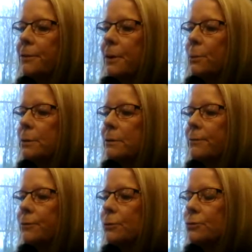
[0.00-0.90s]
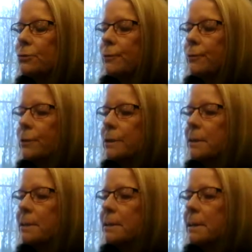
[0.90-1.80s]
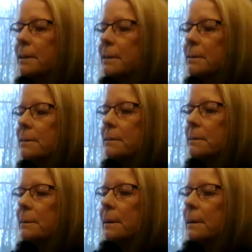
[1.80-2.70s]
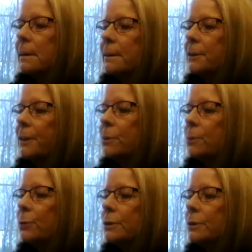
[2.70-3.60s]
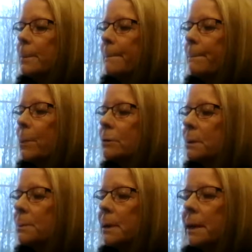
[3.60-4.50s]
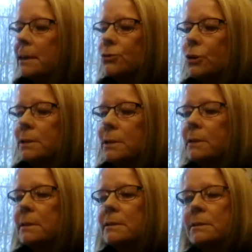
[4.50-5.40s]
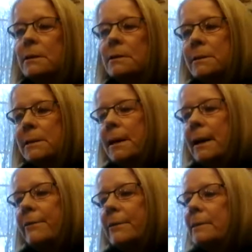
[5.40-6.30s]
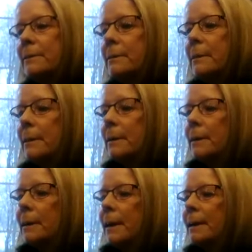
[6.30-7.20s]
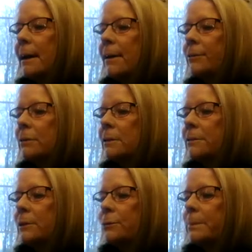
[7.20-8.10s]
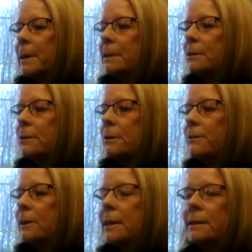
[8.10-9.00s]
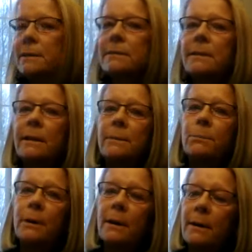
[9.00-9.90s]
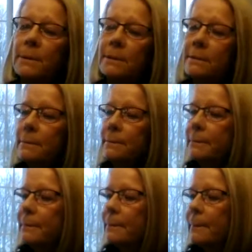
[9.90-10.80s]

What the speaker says: that there was a future for his descendants, that they would multiply just as the stars in heaven, an ever-living reminder of God's steady promise.